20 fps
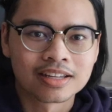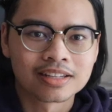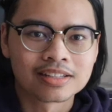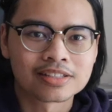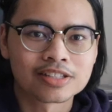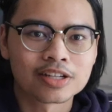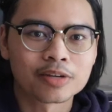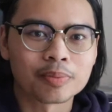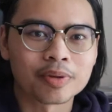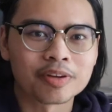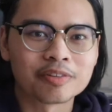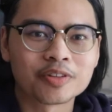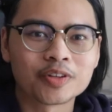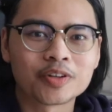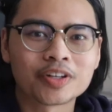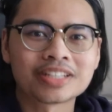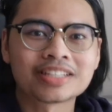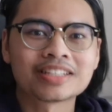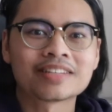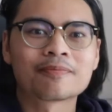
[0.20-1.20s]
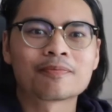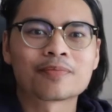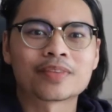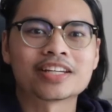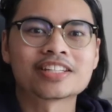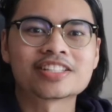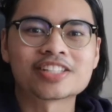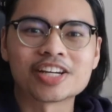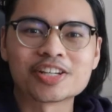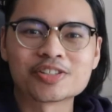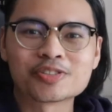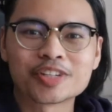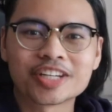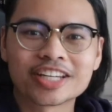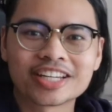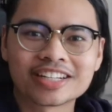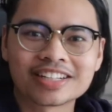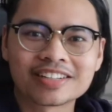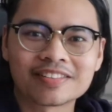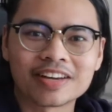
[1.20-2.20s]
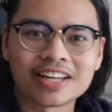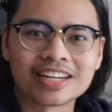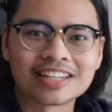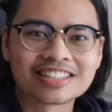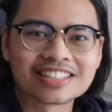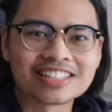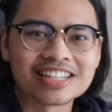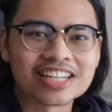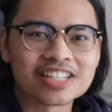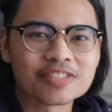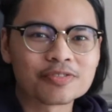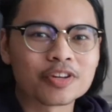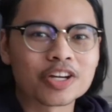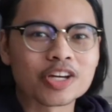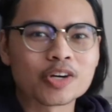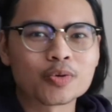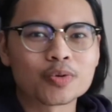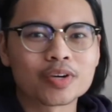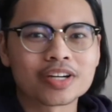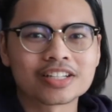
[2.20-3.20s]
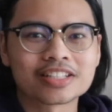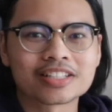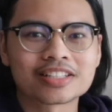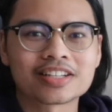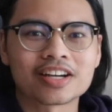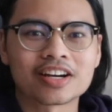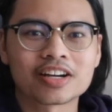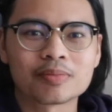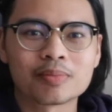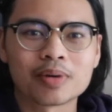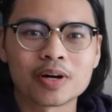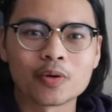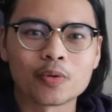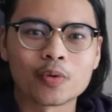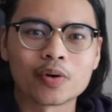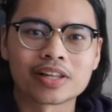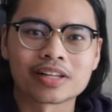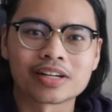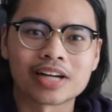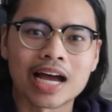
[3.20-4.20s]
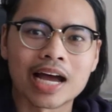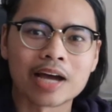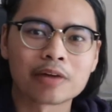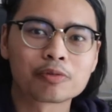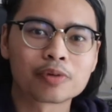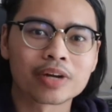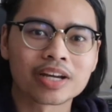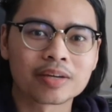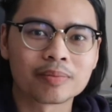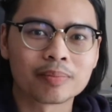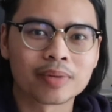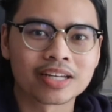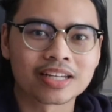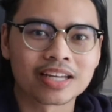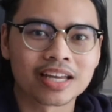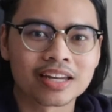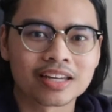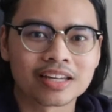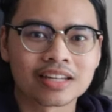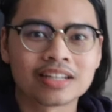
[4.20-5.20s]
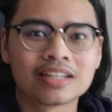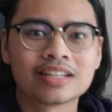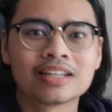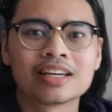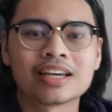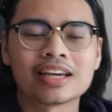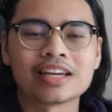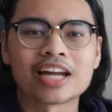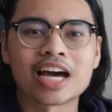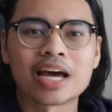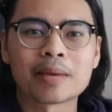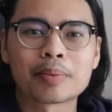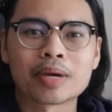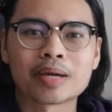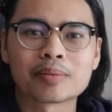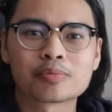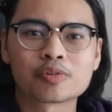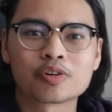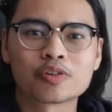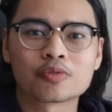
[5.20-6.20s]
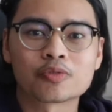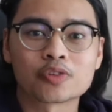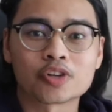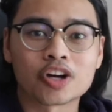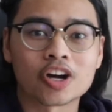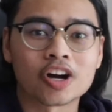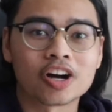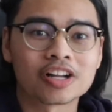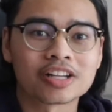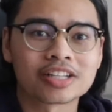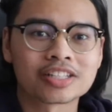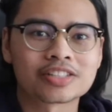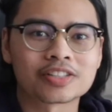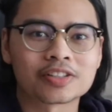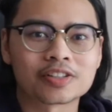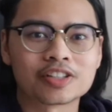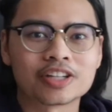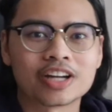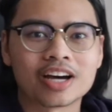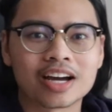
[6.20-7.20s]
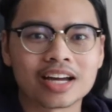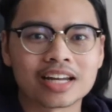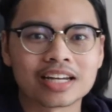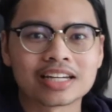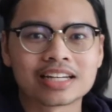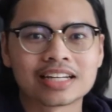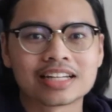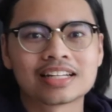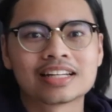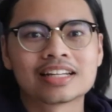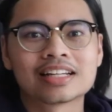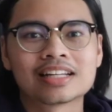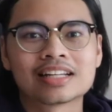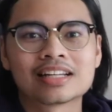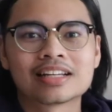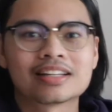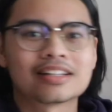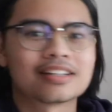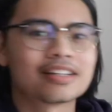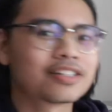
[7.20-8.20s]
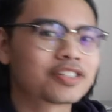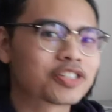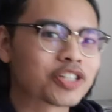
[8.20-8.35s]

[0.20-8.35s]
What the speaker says: What's up everyone? It's Ezri here, and in today's video we're going to talk about whether I'd recommend getting an iPad Pro for college or not. Let's